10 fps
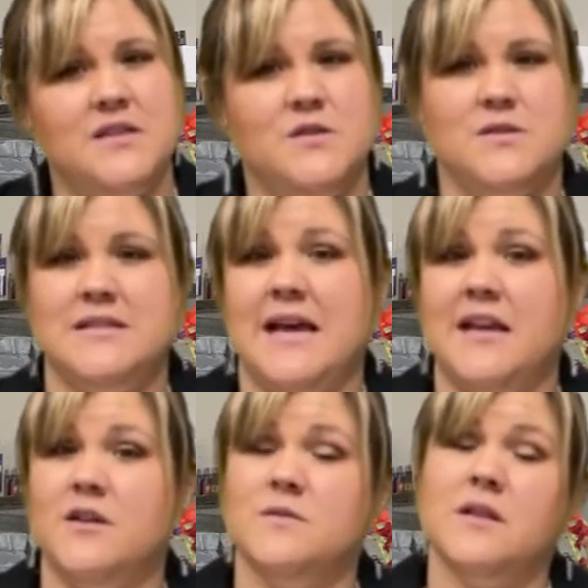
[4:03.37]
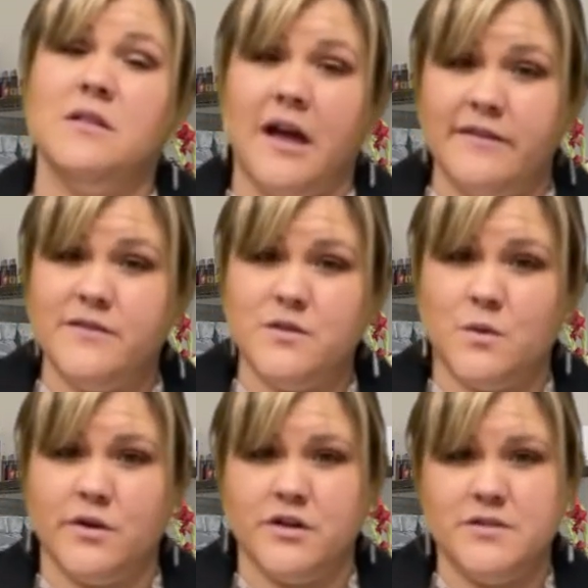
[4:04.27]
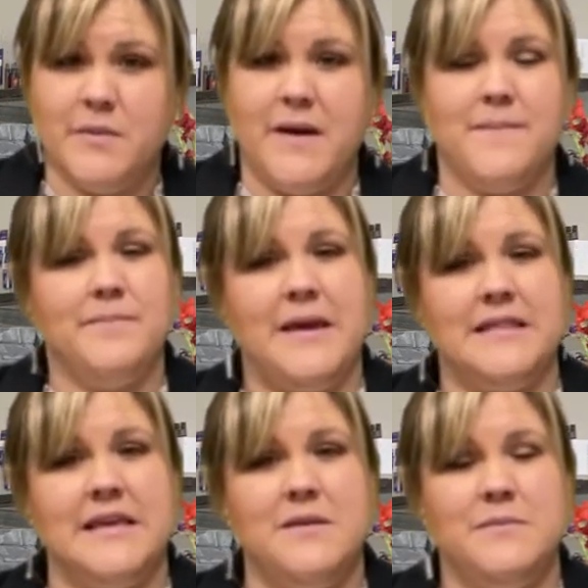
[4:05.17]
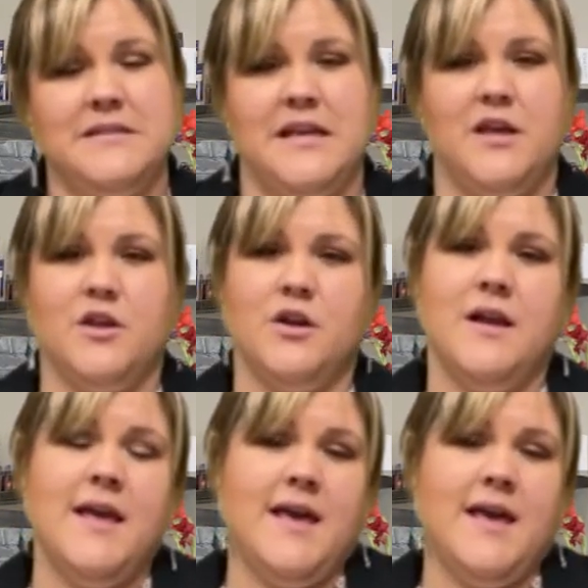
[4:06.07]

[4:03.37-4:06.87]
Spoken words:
is used to diagnose a lot of disorders, but mainly in particular